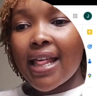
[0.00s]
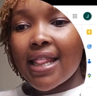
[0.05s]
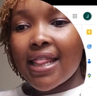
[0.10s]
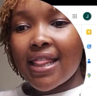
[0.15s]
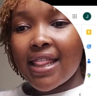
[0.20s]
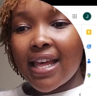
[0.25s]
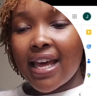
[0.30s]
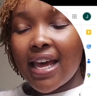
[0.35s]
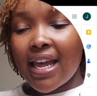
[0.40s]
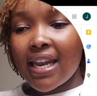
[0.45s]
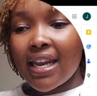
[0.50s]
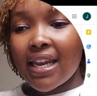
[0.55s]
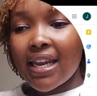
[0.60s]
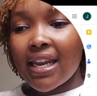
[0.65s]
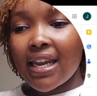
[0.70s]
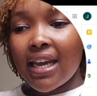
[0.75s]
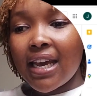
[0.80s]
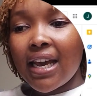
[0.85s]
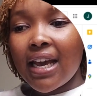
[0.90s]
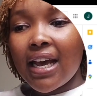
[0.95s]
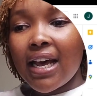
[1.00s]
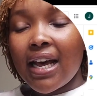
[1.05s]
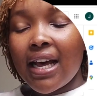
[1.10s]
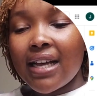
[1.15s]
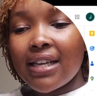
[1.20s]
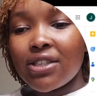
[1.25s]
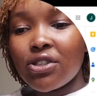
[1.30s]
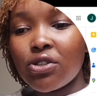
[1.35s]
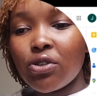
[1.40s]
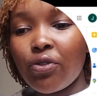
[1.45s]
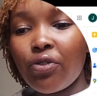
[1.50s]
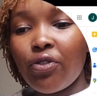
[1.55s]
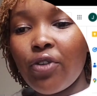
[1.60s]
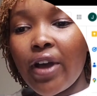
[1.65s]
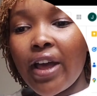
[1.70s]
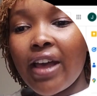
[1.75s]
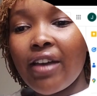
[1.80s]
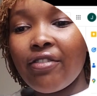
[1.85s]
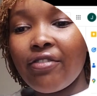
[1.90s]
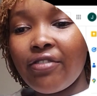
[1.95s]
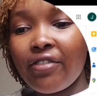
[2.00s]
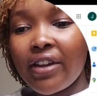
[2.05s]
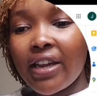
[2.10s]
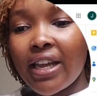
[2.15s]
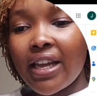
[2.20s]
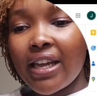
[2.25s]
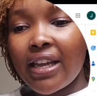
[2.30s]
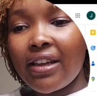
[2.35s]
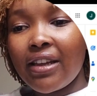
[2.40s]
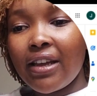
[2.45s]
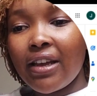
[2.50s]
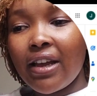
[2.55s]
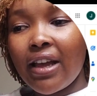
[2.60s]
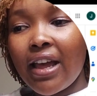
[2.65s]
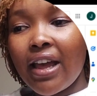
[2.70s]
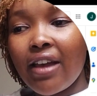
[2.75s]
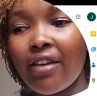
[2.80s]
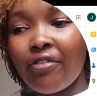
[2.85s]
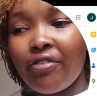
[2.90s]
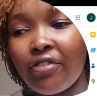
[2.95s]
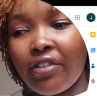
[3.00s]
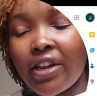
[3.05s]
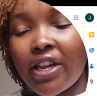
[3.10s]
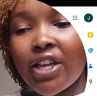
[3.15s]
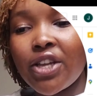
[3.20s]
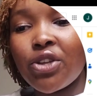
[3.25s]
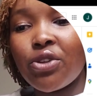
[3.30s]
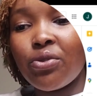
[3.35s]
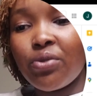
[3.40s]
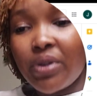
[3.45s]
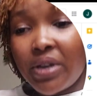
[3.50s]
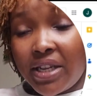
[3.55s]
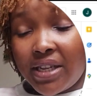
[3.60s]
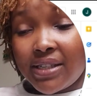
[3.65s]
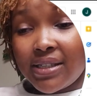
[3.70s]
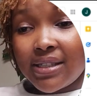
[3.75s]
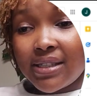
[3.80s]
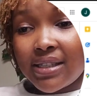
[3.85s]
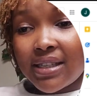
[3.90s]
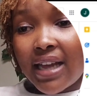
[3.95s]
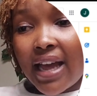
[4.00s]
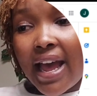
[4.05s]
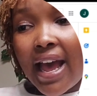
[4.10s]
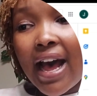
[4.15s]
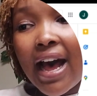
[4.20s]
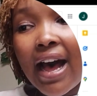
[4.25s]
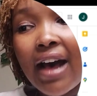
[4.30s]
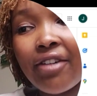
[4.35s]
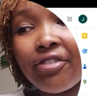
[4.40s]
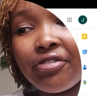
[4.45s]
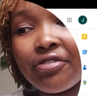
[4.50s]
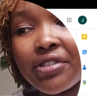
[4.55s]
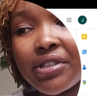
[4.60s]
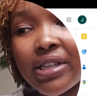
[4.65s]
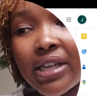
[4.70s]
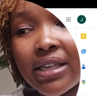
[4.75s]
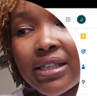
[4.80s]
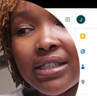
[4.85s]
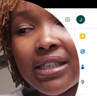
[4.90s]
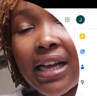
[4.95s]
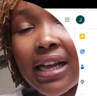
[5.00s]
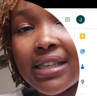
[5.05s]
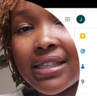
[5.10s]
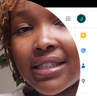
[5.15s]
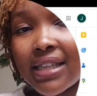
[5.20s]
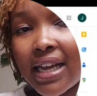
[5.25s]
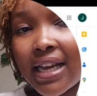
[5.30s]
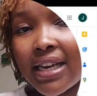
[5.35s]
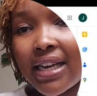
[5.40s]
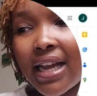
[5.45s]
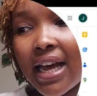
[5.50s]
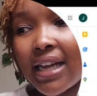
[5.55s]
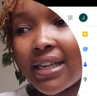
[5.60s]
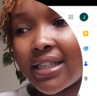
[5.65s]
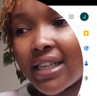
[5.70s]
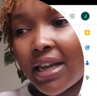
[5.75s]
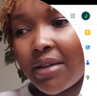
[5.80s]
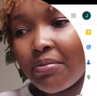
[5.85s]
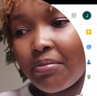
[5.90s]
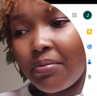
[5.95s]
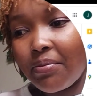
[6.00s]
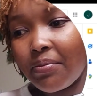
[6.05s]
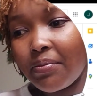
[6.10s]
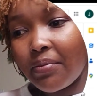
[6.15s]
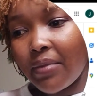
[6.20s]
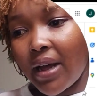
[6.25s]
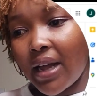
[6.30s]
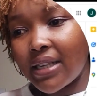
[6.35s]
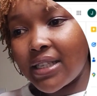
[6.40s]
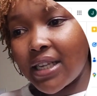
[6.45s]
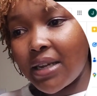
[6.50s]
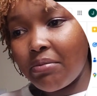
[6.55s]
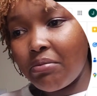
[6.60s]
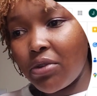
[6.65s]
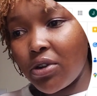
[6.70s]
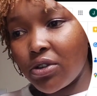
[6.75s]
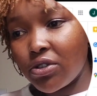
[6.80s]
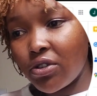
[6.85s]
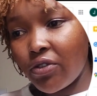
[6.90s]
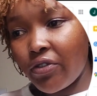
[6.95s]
Then, so for every unit, I have set aside a time block.